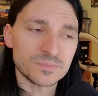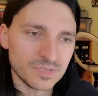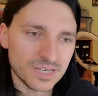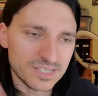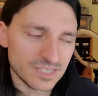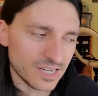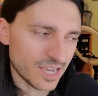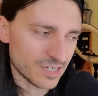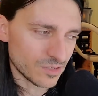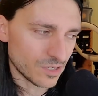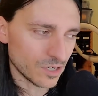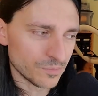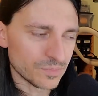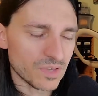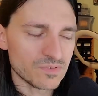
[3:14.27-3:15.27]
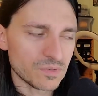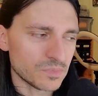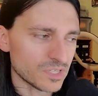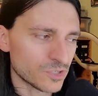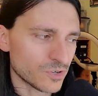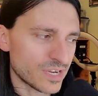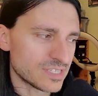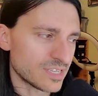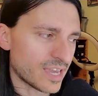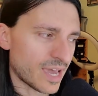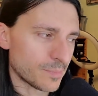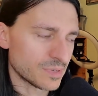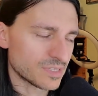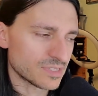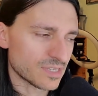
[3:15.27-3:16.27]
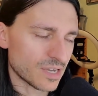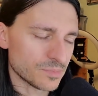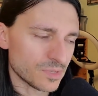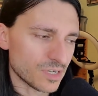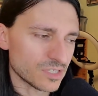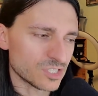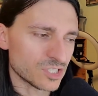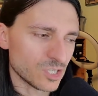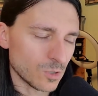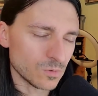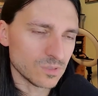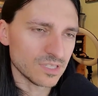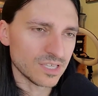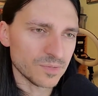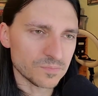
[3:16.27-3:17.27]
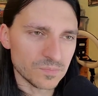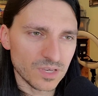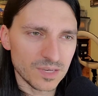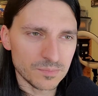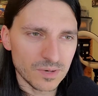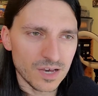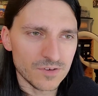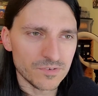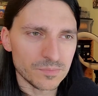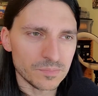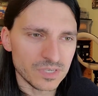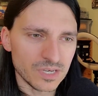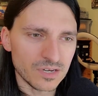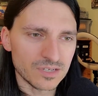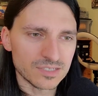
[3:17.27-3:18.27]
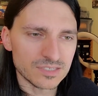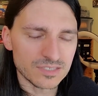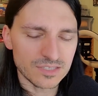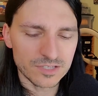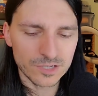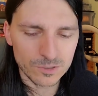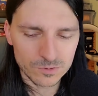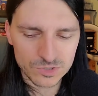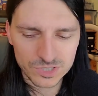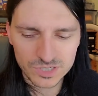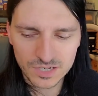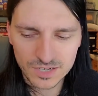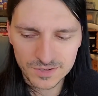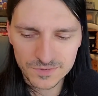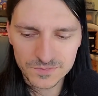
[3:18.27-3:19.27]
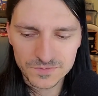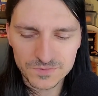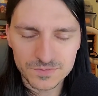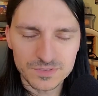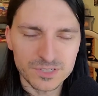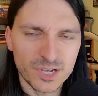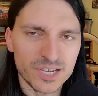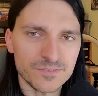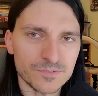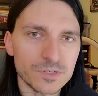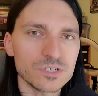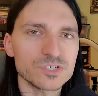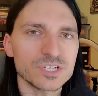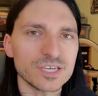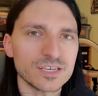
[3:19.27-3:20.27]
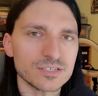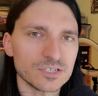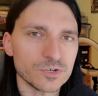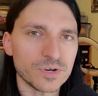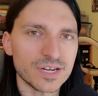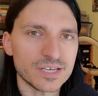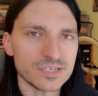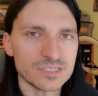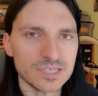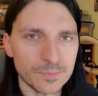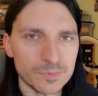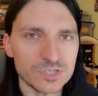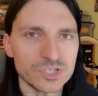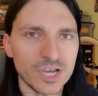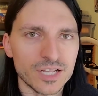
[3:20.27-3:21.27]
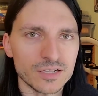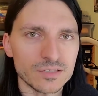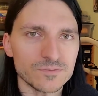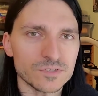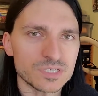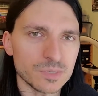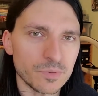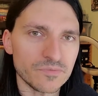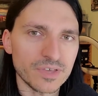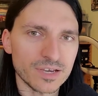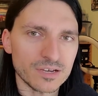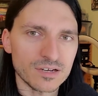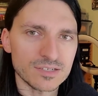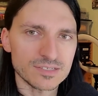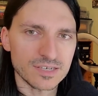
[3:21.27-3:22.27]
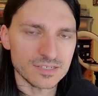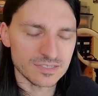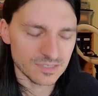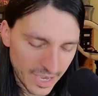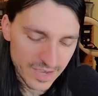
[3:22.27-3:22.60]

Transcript: But I don't know, if something crazy happens, I'm not totally above and beyond the notion of diverging and creating a separate channel for some of that content.